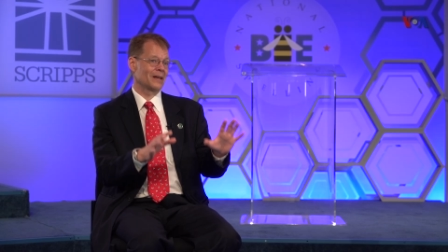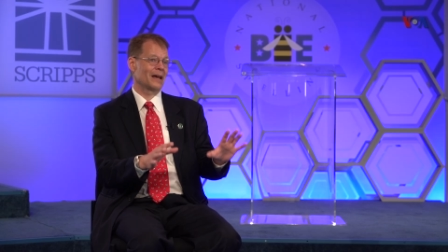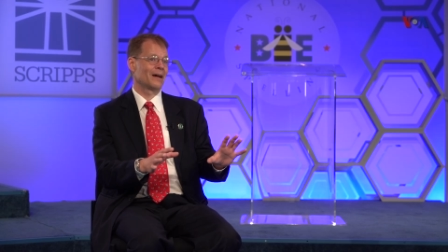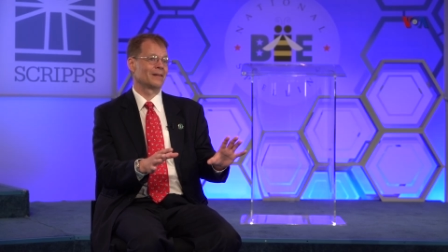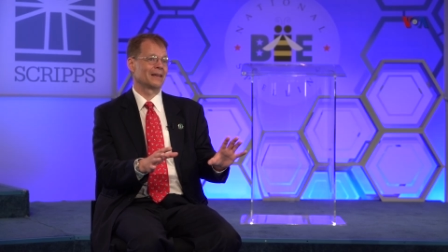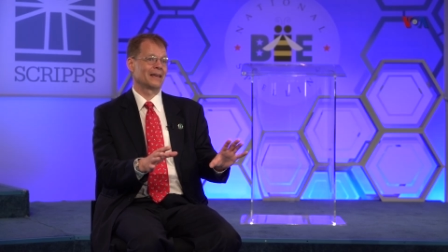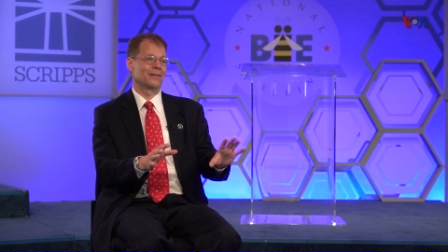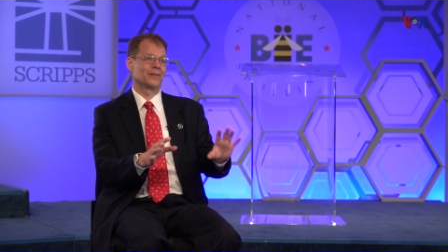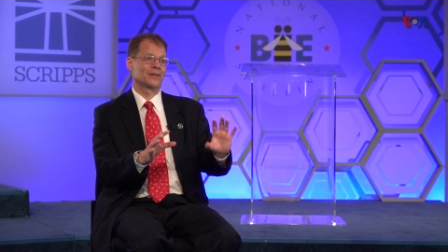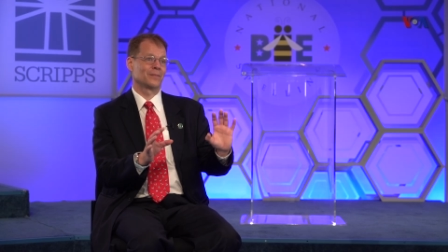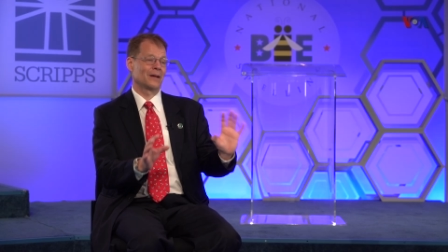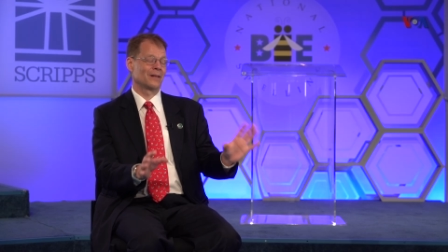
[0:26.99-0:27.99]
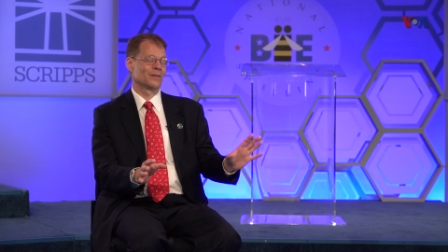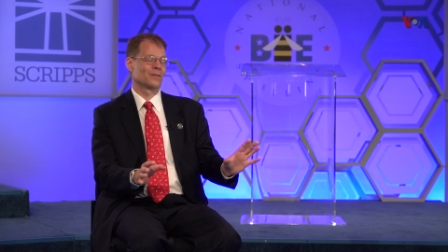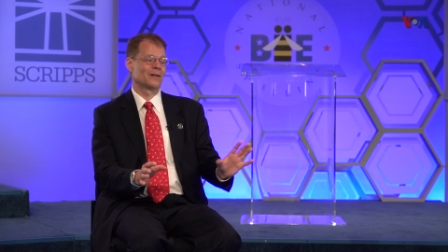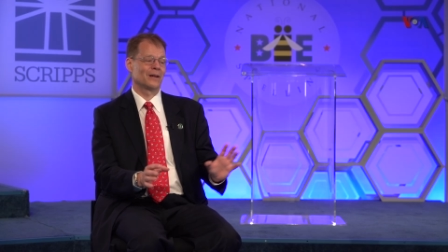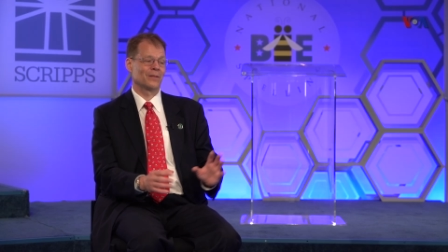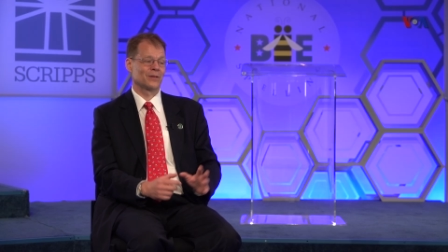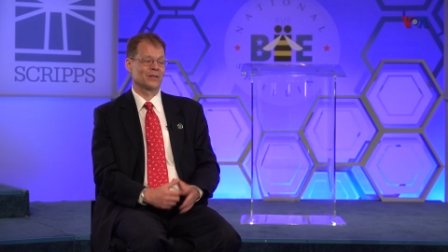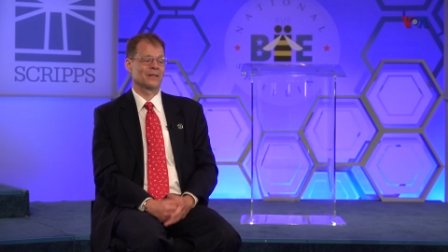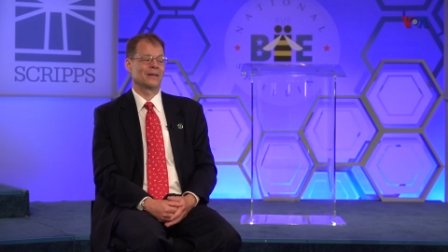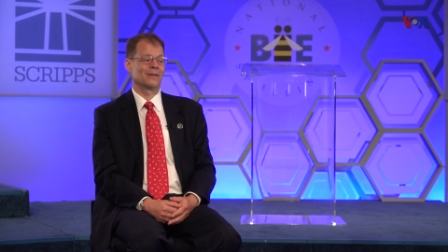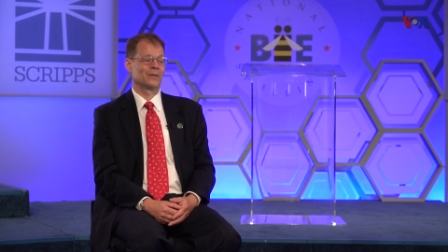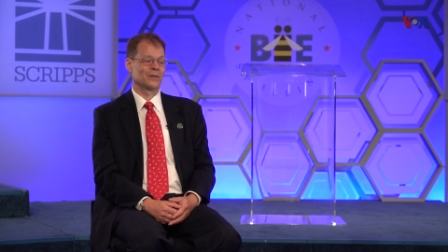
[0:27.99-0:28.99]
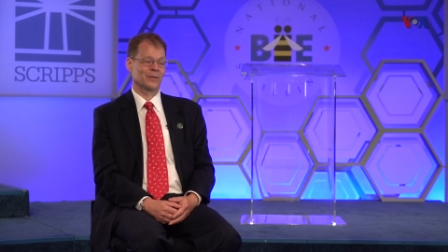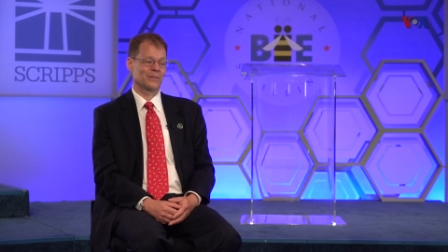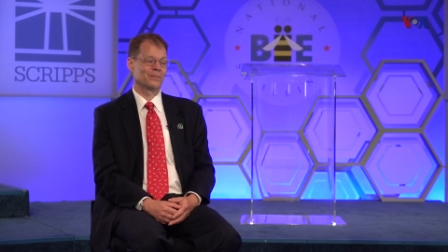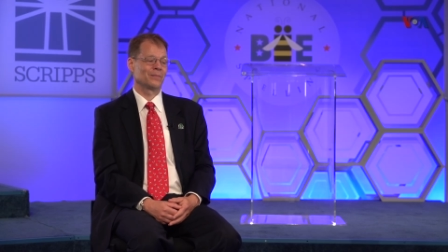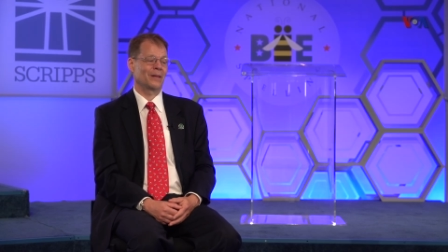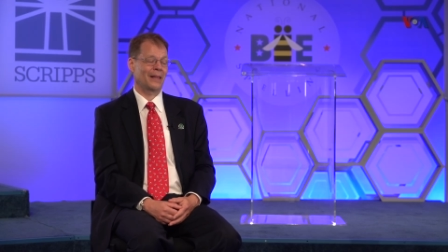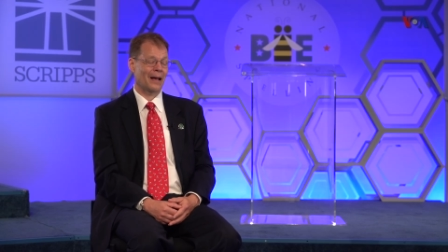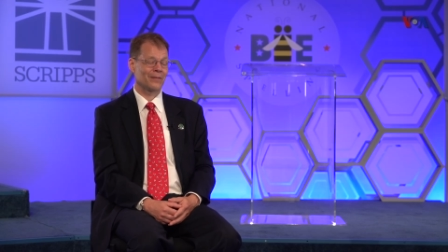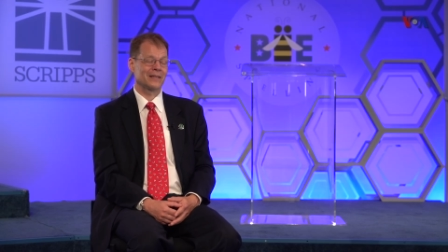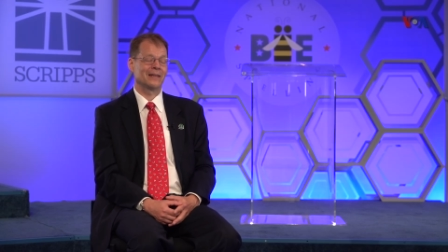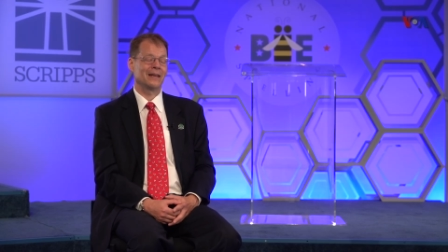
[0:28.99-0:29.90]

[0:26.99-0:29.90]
down to get him to spell the word. It was it was that was a